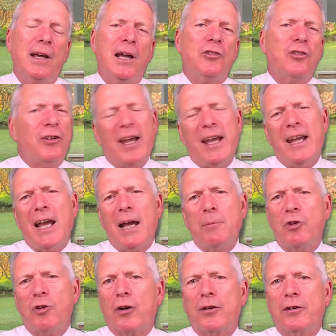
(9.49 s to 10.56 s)
Today I'm
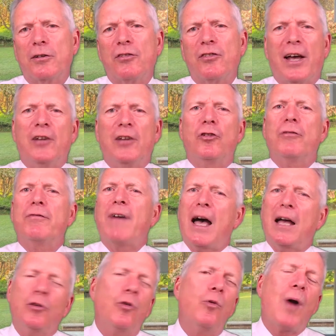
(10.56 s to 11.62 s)
talking to Sanjiv
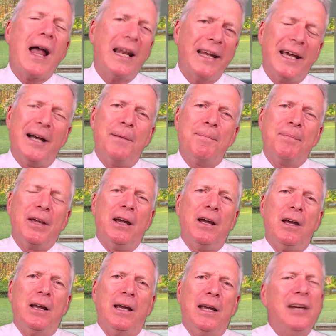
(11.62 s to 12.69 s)
Ahluwalia.
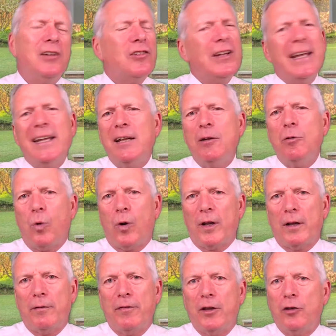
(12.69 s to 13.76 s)
He's leading one
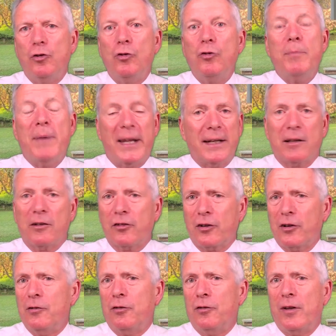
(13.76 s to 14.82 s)
of the new medical
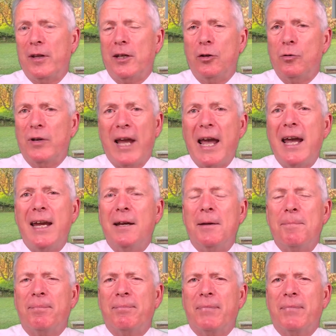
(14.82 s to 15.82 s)
schools in the UK.